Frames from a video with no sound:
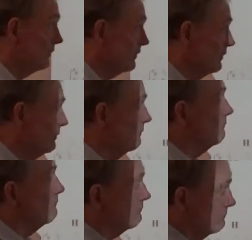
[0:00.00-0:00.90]
just to
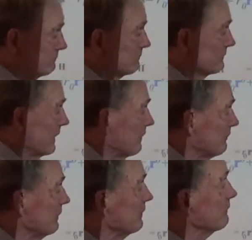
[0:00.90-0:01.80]
get a
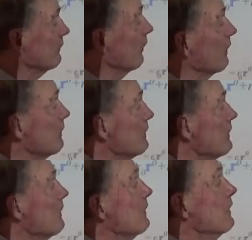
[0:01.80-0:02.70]
feeling for,
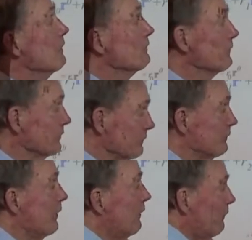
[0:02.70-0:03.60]
first
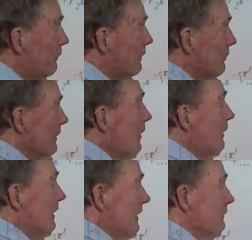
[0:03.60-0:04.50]
of all, what we
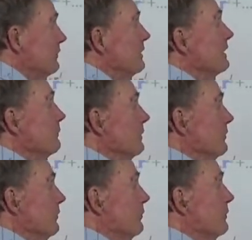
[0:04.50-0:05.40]
already have done,
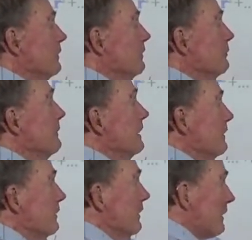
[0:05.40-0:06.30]
which is, is make
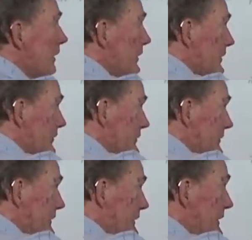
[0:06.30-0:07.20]
a character,
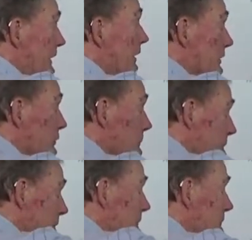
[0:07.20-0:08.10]
uh, a
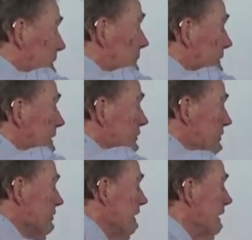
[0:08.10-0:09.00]
group
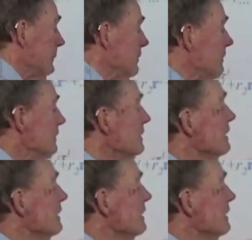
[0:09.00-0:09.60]
multiplication table,